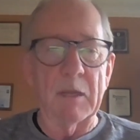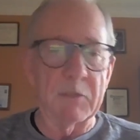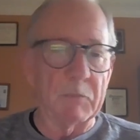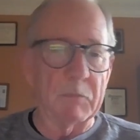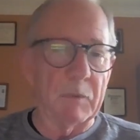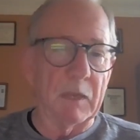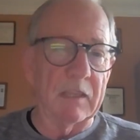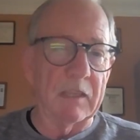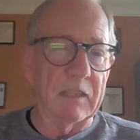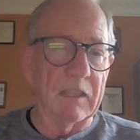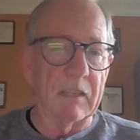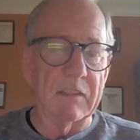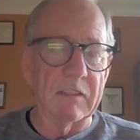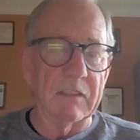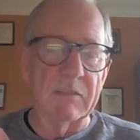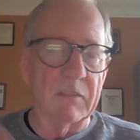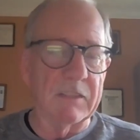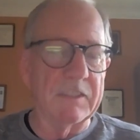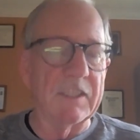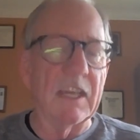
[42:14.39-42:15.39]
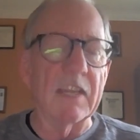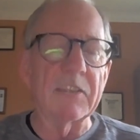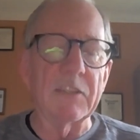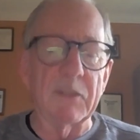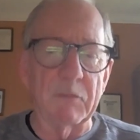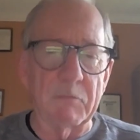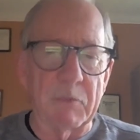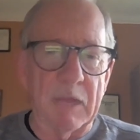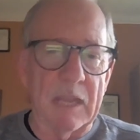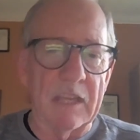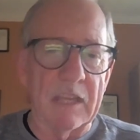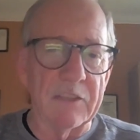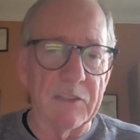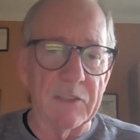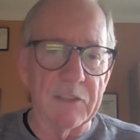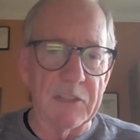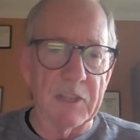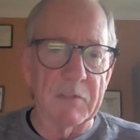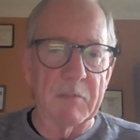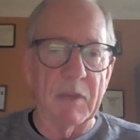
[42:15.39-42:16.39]
I spent a dozen
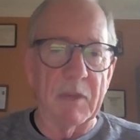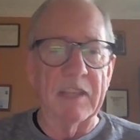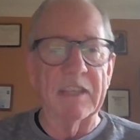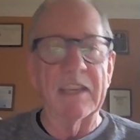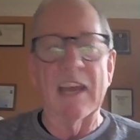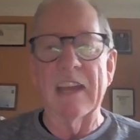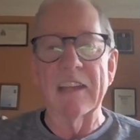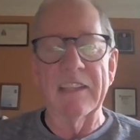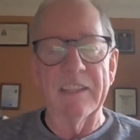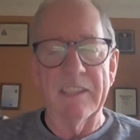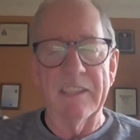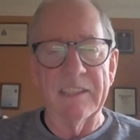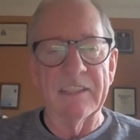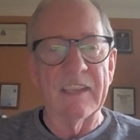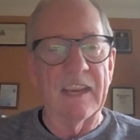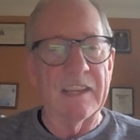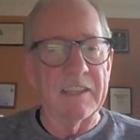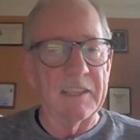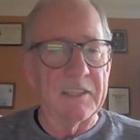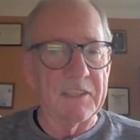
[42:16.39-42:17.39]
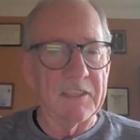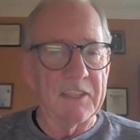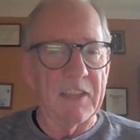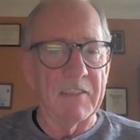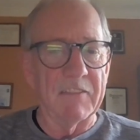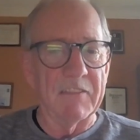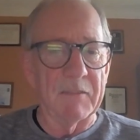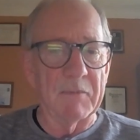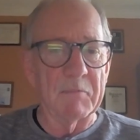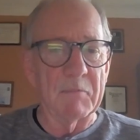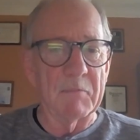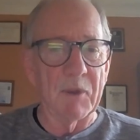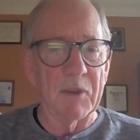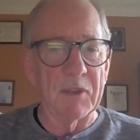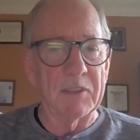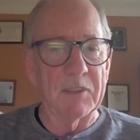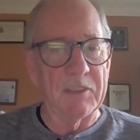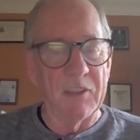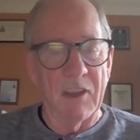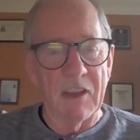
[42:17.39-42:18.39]
pages in my 1997
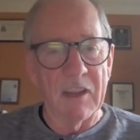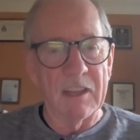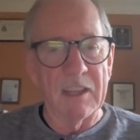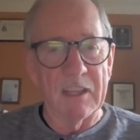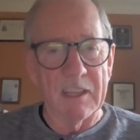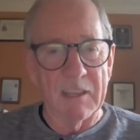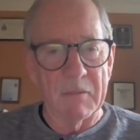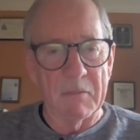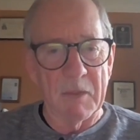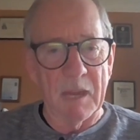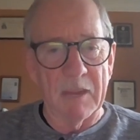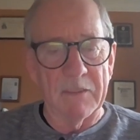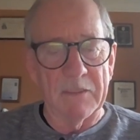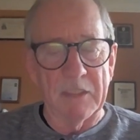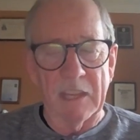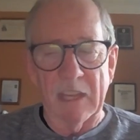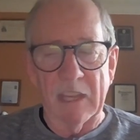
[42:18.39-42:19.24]
book talking about